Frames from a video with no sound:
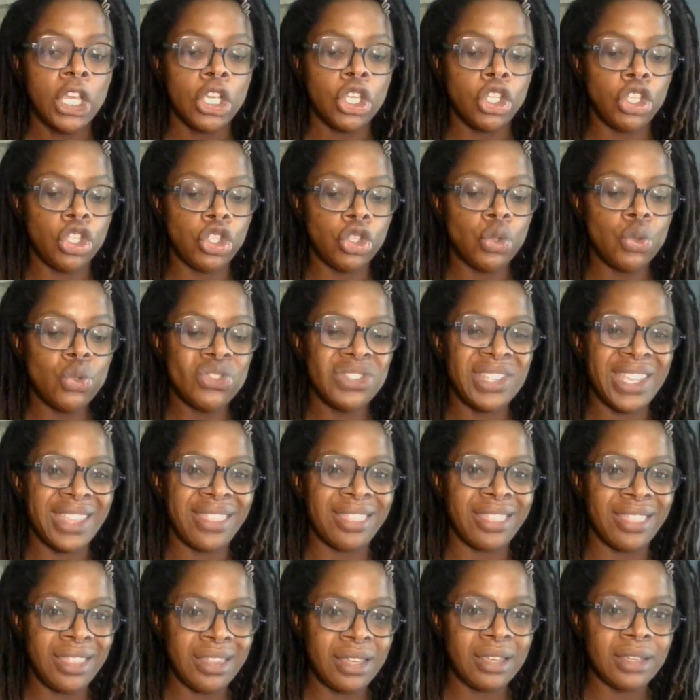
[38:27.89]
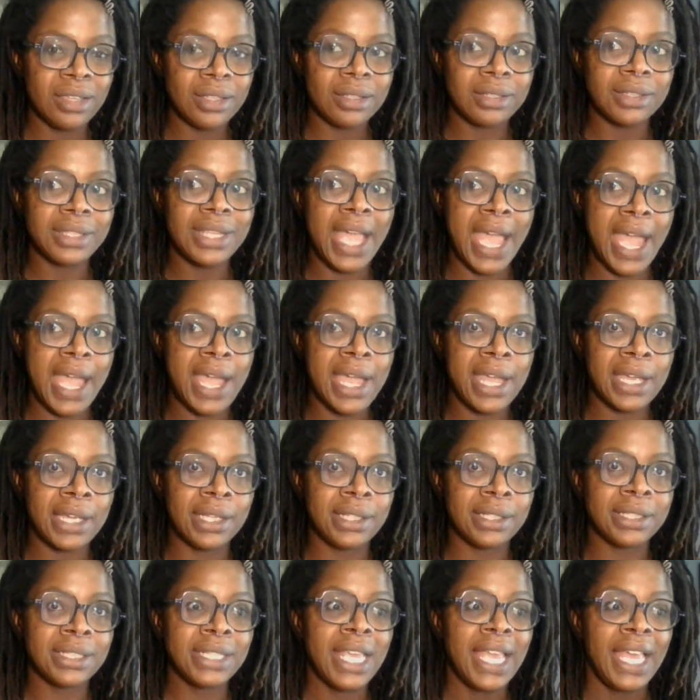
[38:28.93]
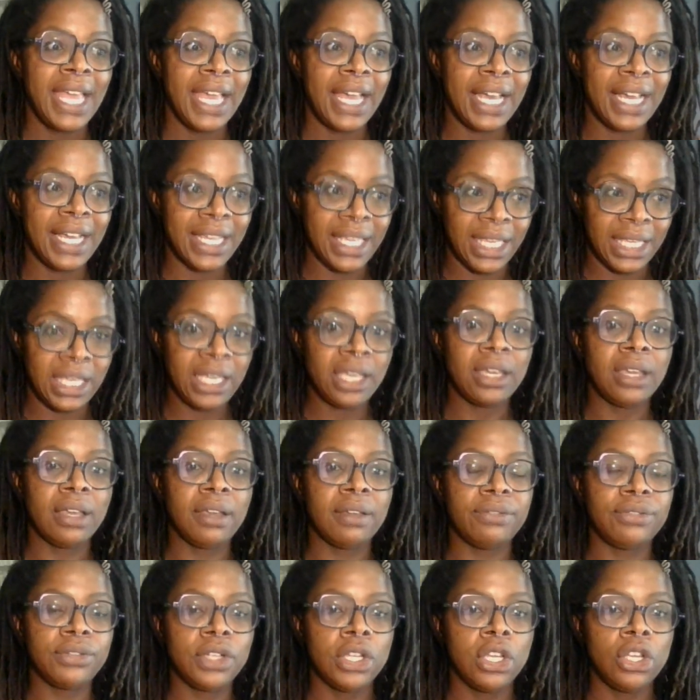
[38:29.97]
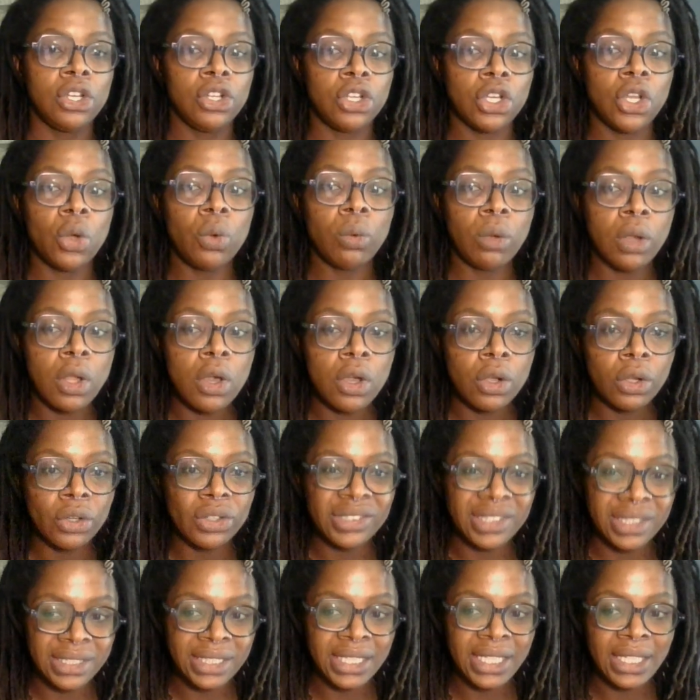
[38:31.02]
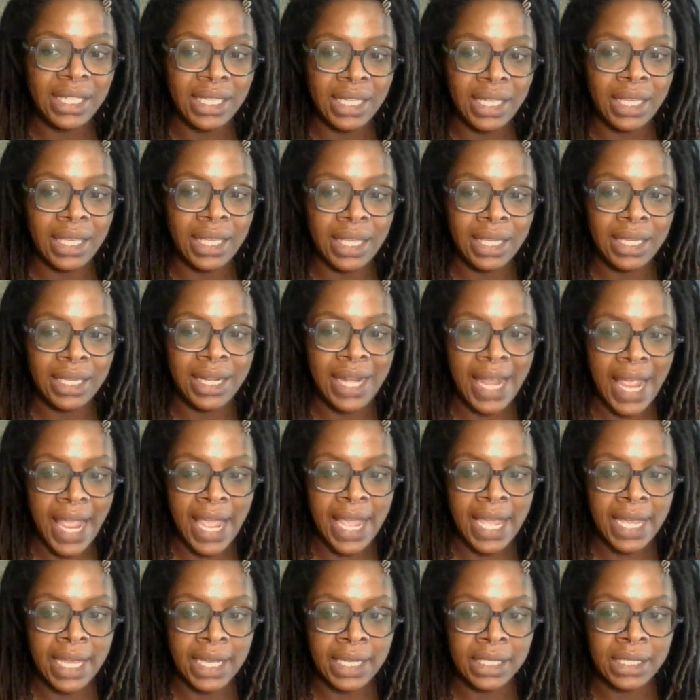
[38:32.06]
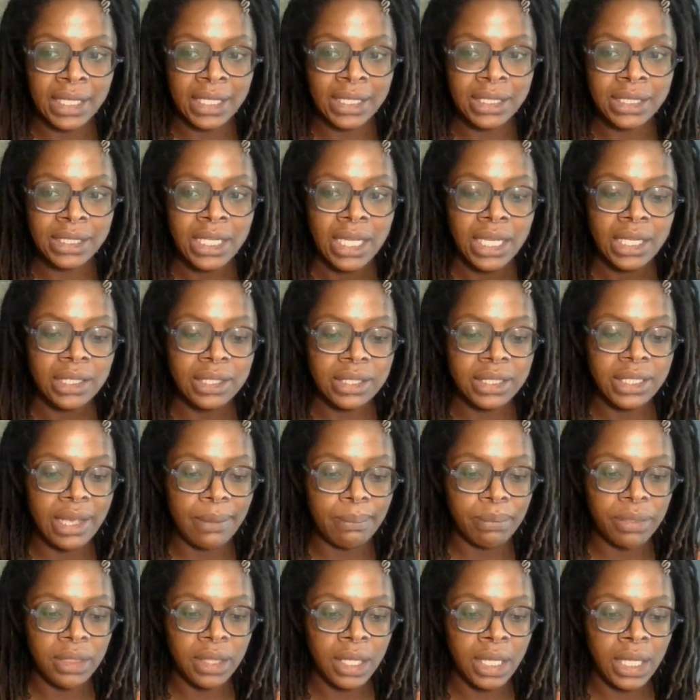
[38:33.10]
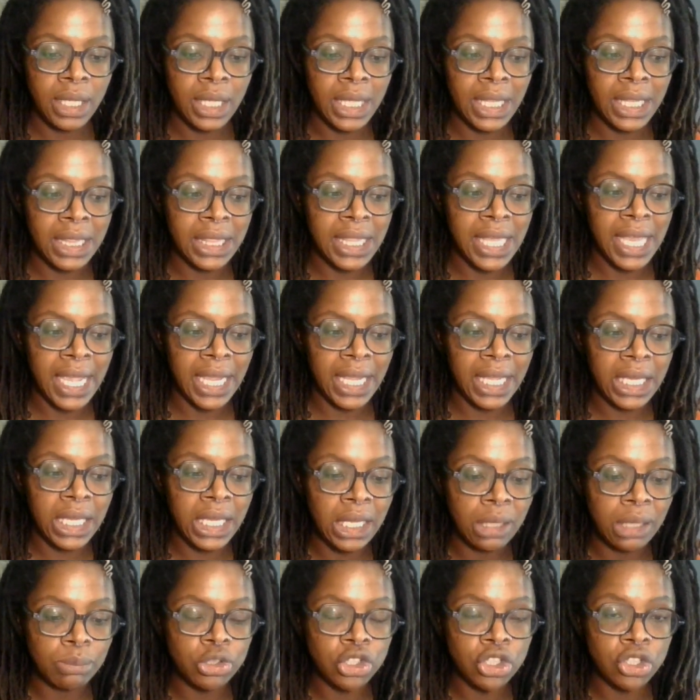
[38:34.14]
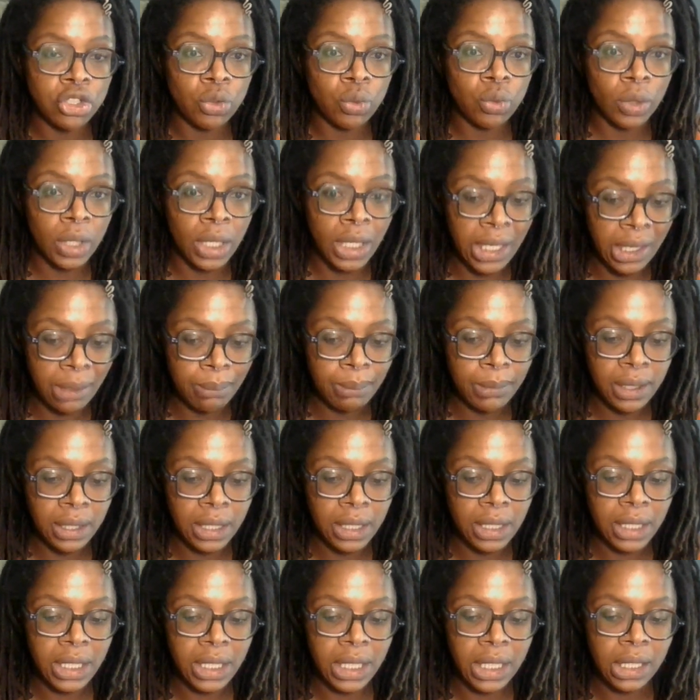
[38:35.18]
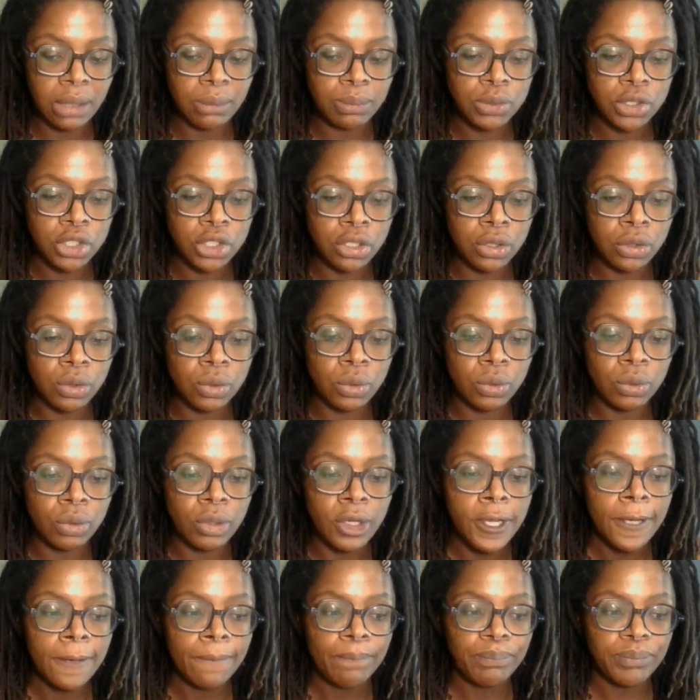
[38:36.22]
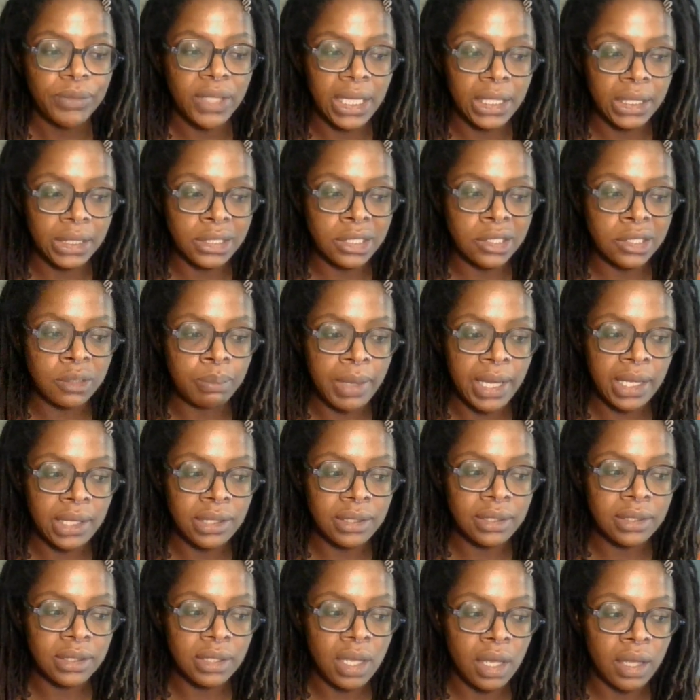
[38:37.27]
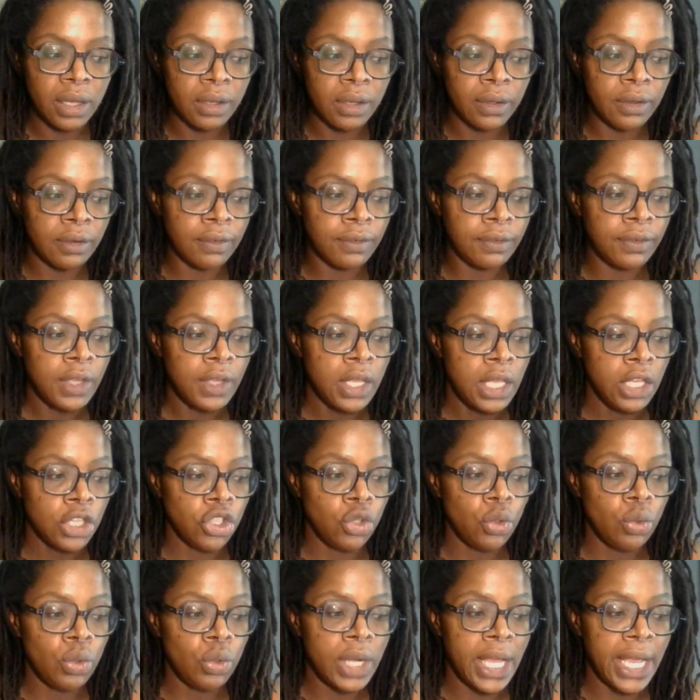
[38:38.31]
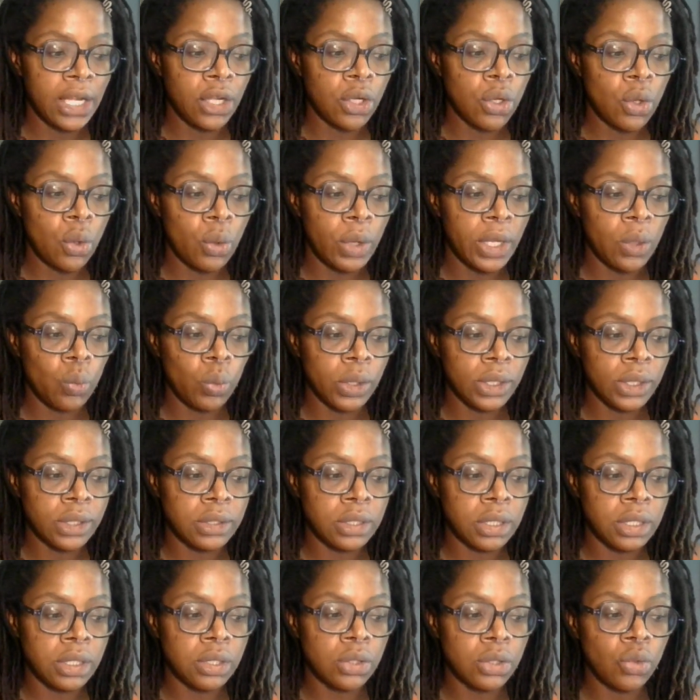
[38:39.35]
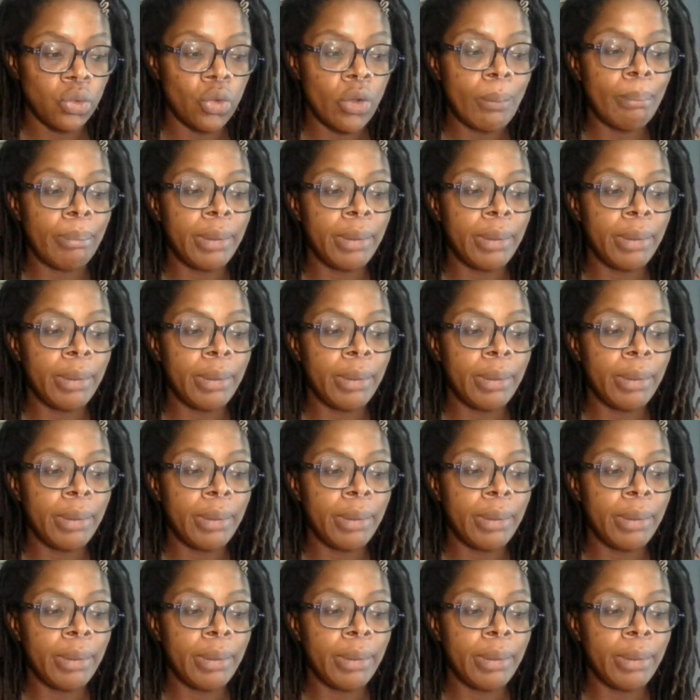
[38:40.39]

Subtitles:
Using this as a gift, no longer seeing it as something that keeps you limited, keeps you in a space of you not knowing what to do.